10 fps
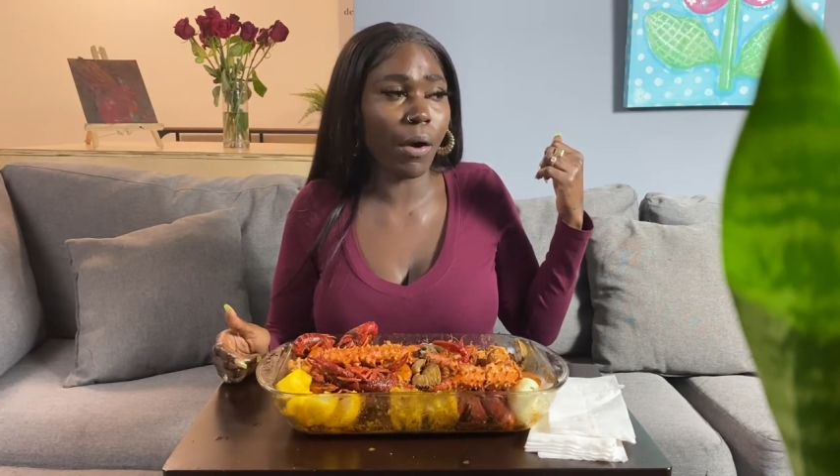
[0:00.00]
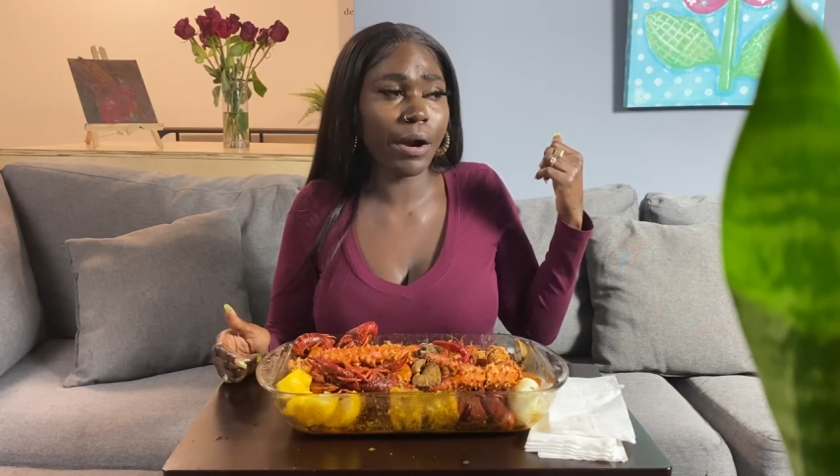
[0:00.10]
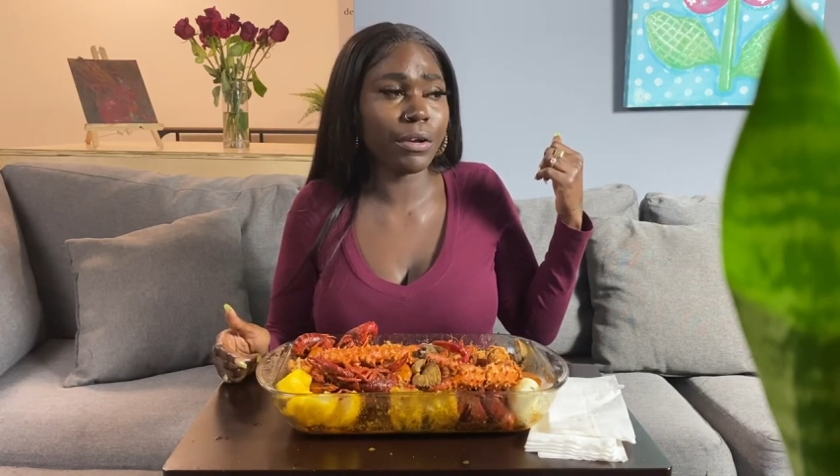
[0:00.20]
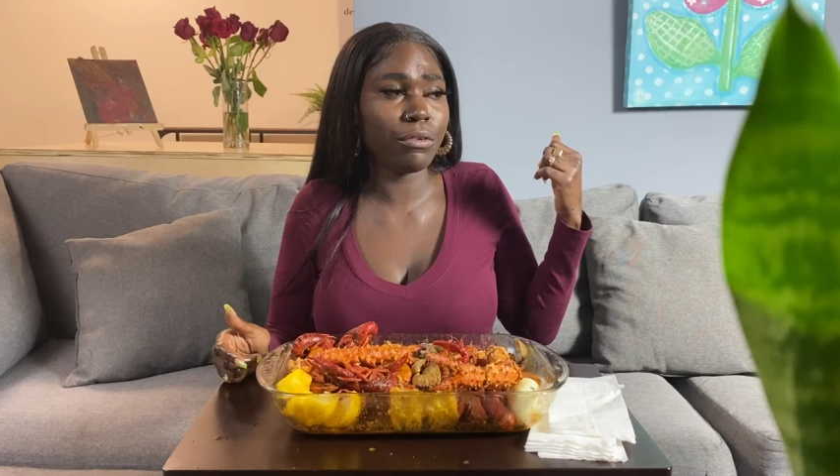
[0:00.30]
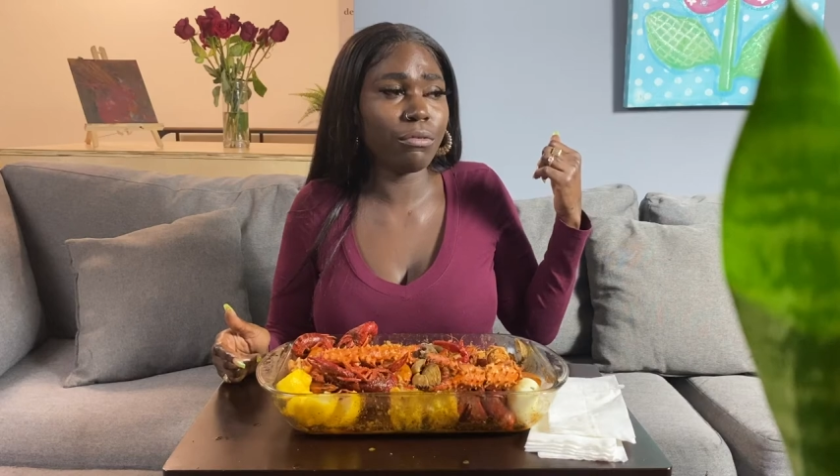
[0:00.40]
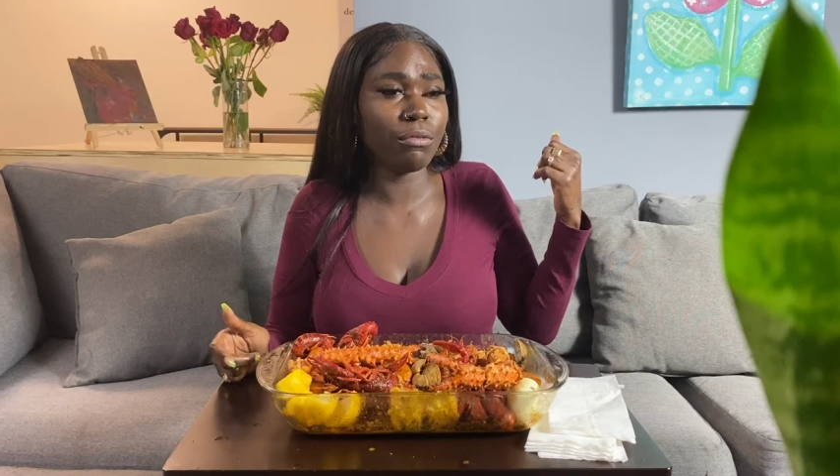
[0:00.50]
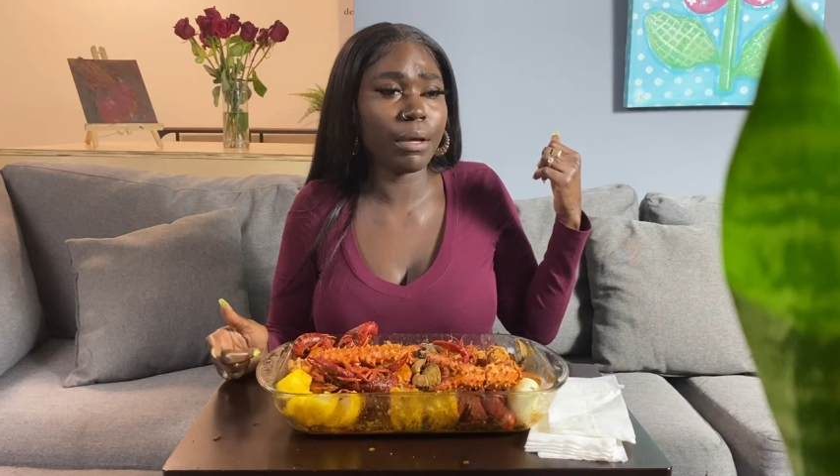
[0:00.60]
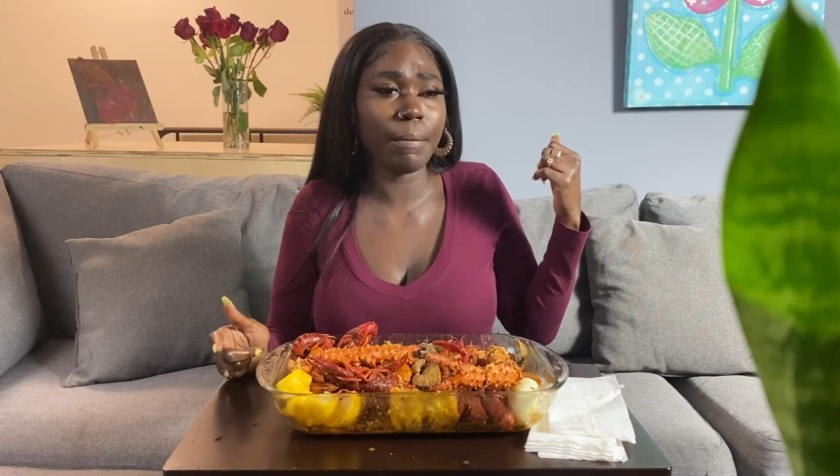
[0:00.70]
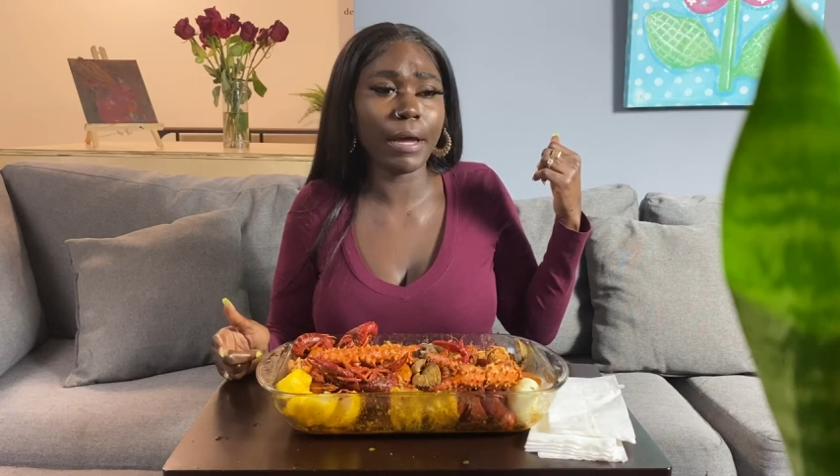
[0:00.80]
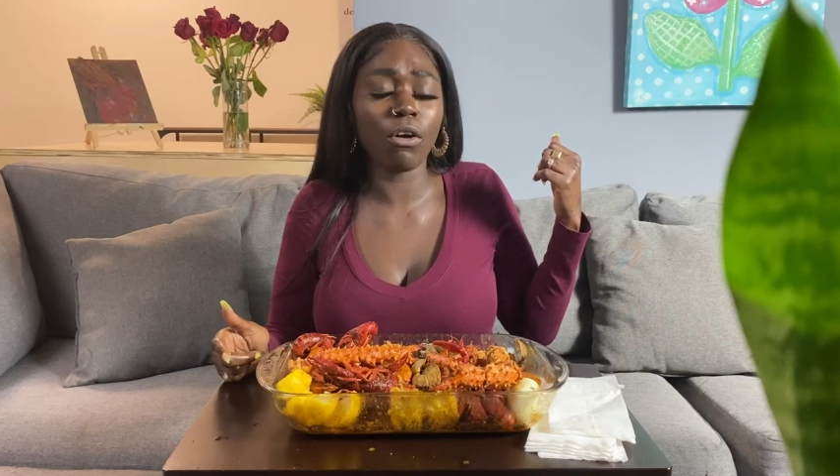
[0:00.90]
why are you
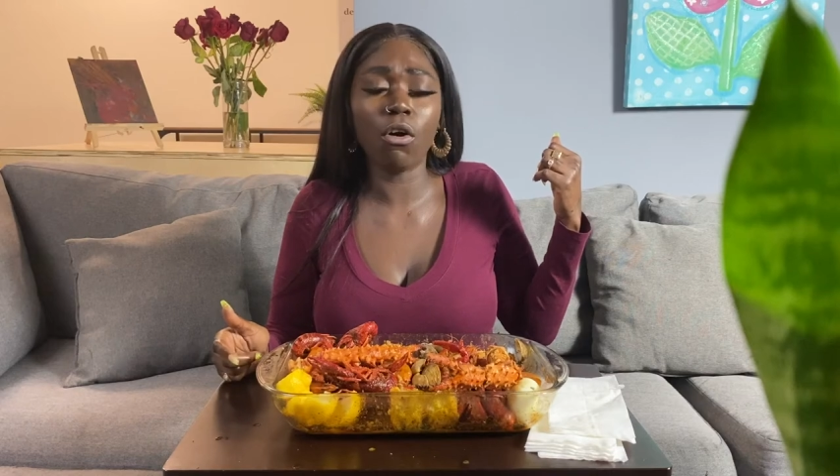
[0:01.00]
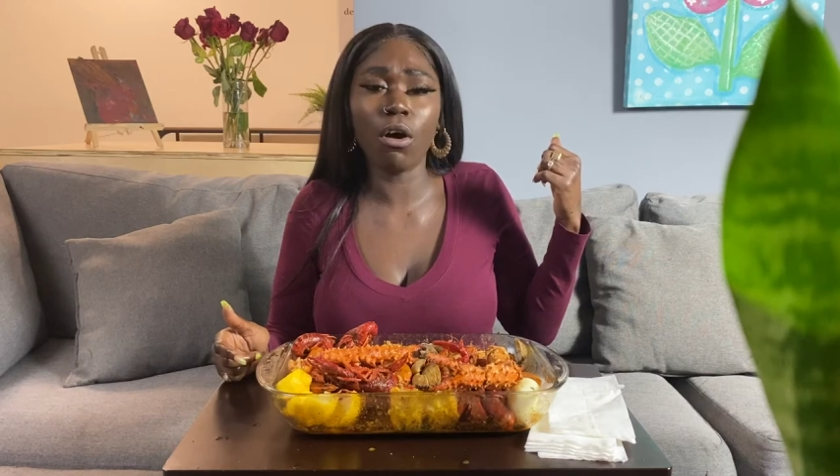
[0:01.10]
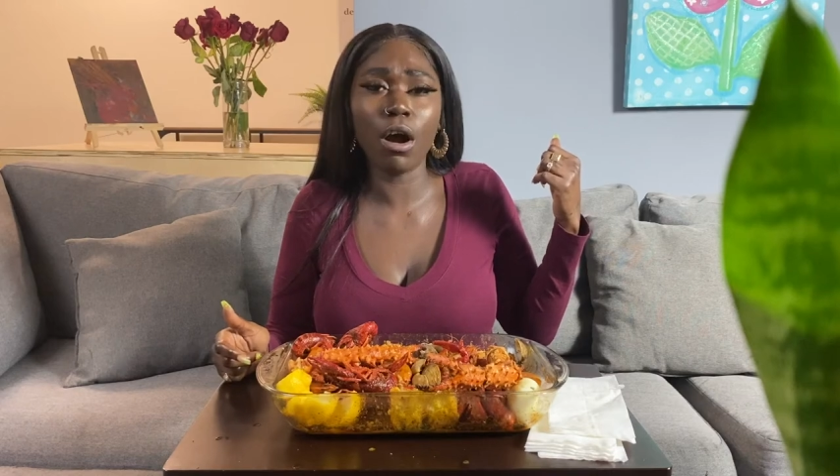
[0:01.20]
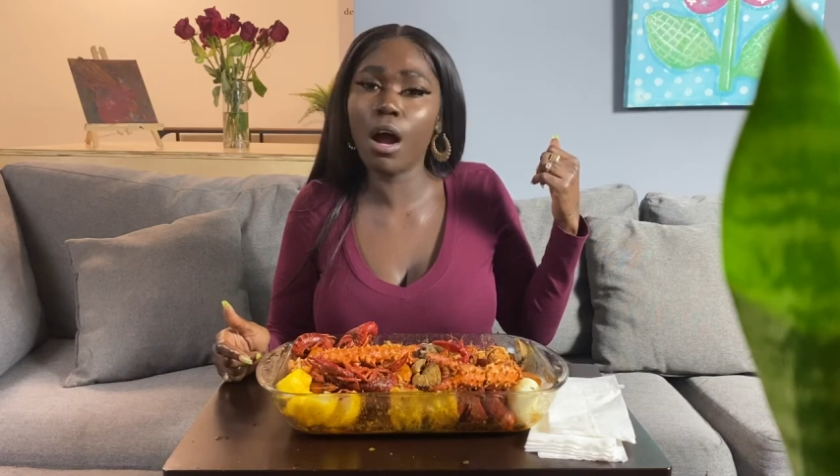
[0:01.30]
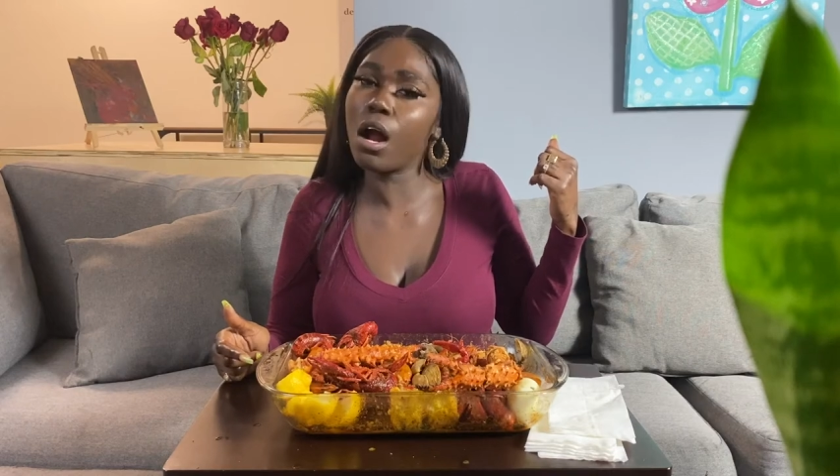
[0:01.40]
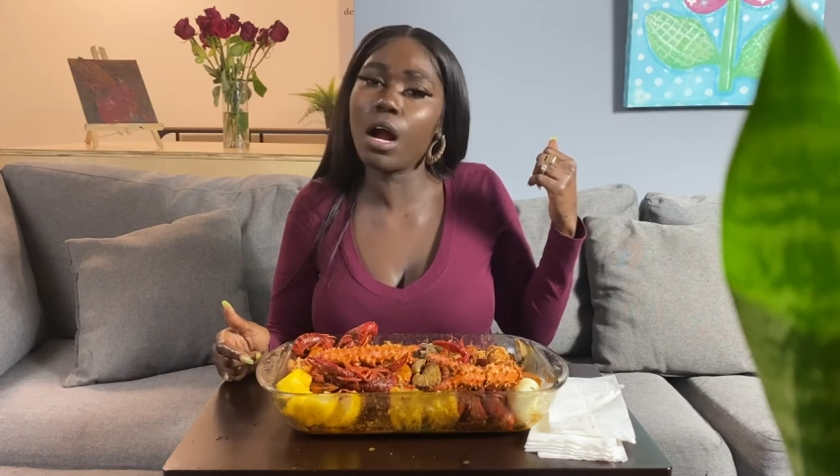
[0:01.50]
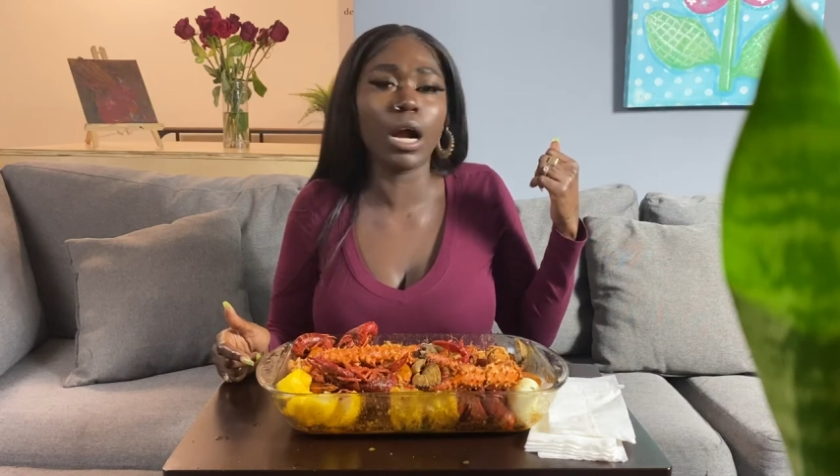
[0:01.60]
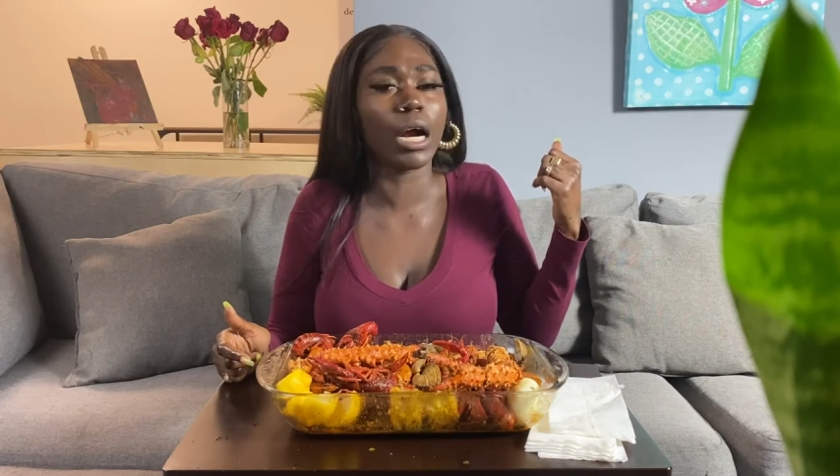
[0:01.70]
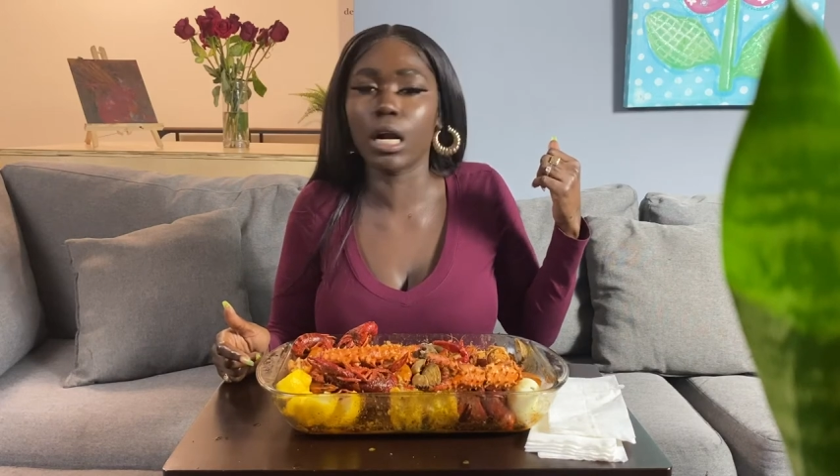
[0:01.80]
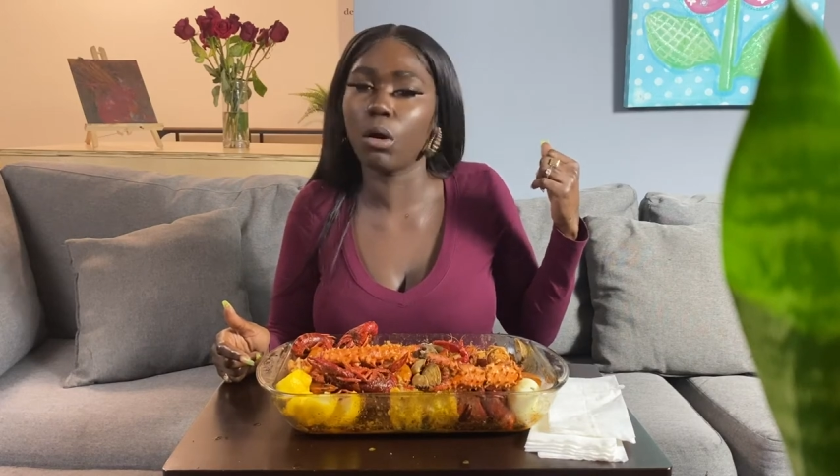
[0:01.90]
in my
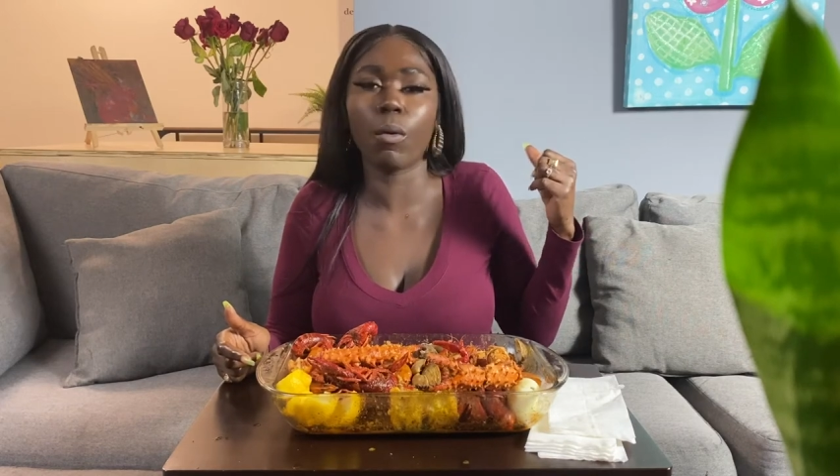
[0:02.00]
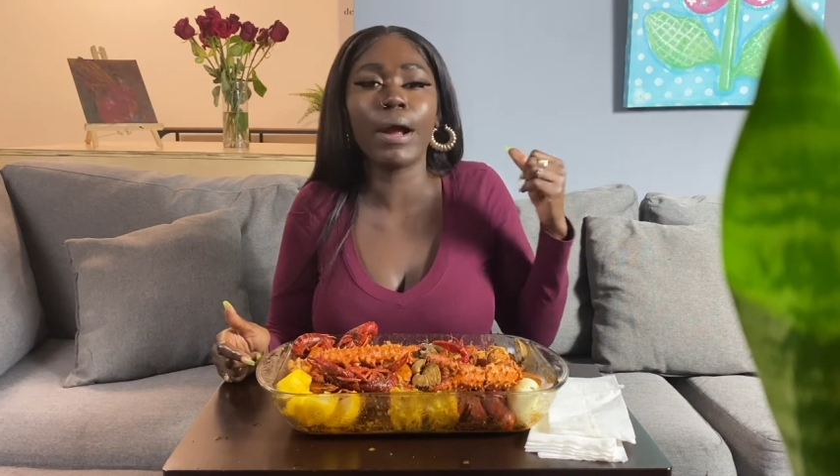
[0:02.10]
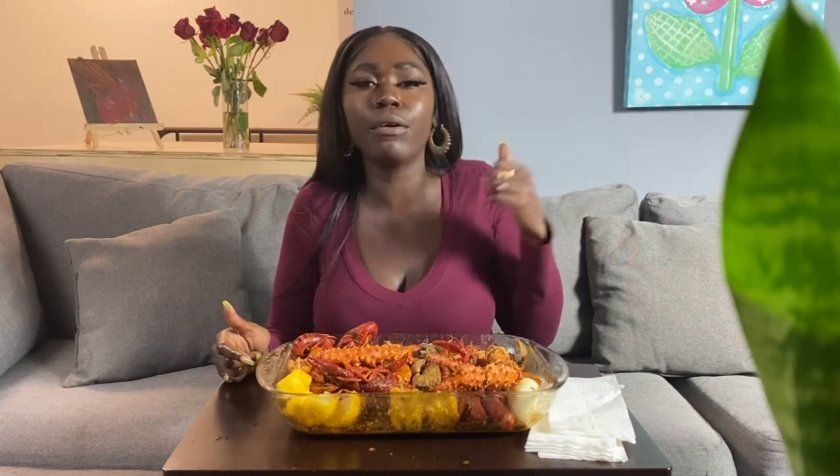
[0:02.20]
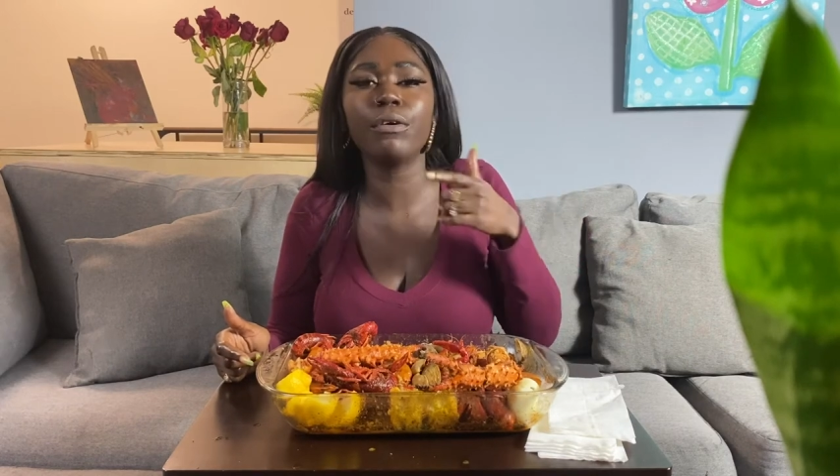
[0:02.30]
car?